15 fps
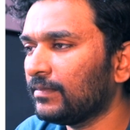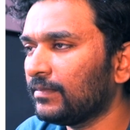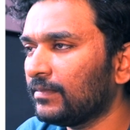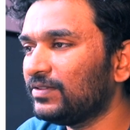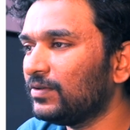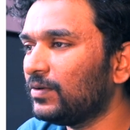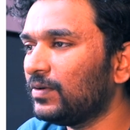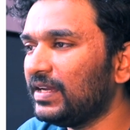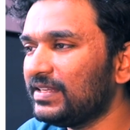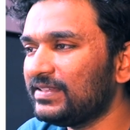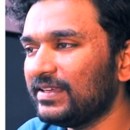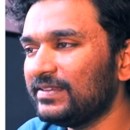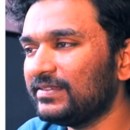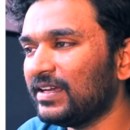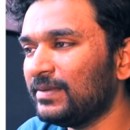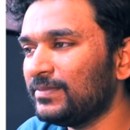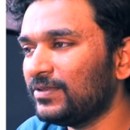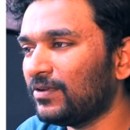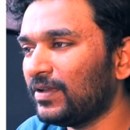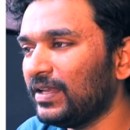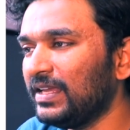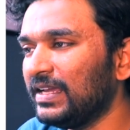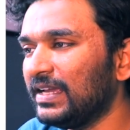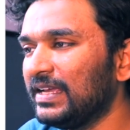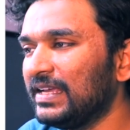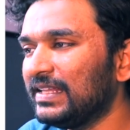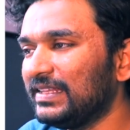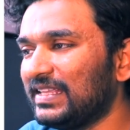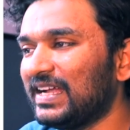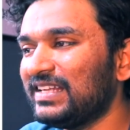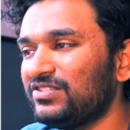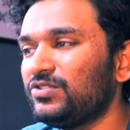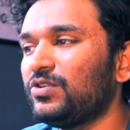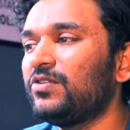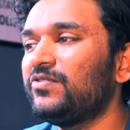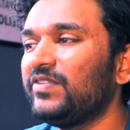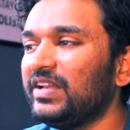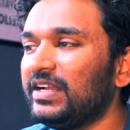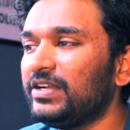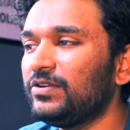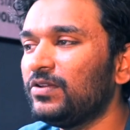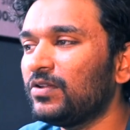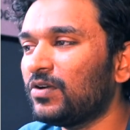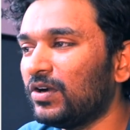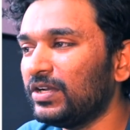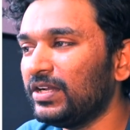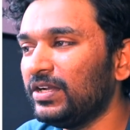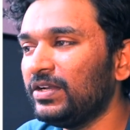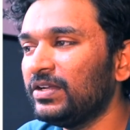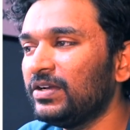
So it says, I'm sorry, that's not related to the content